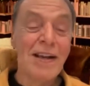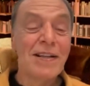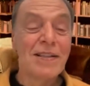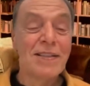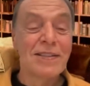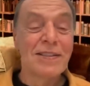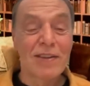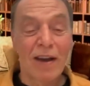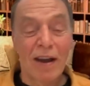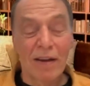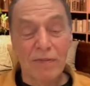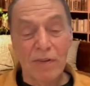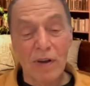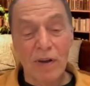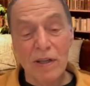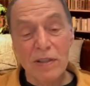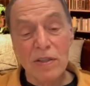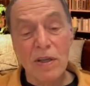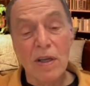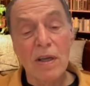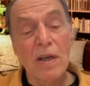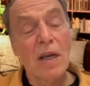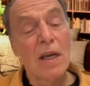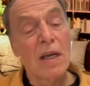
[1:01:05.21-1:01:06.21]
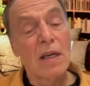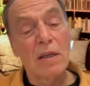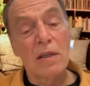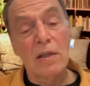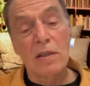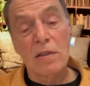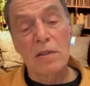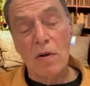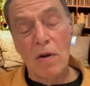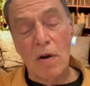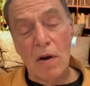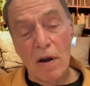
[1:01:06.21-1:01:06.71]
So I've also,
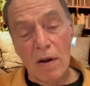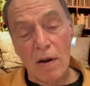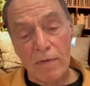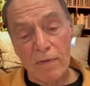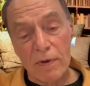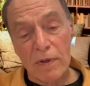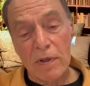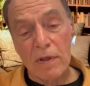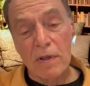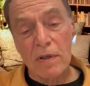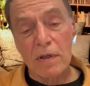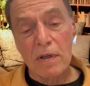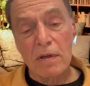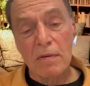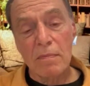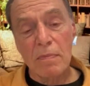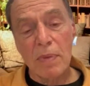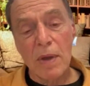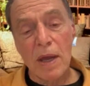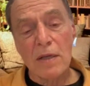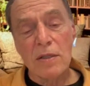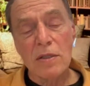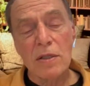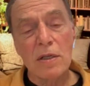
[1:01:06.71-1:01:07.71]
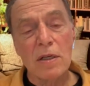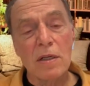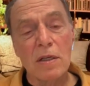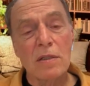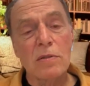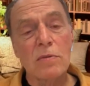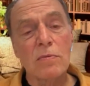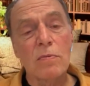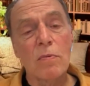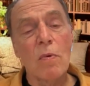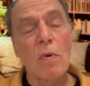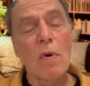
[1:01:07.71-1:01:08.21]
could you offer your compassion
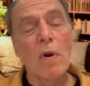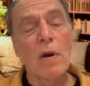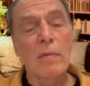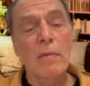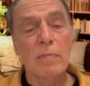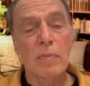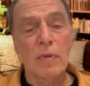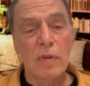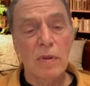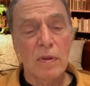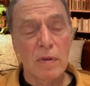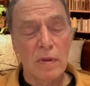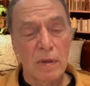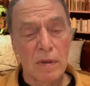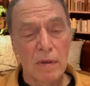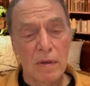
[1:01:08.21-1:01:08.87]
as warmth?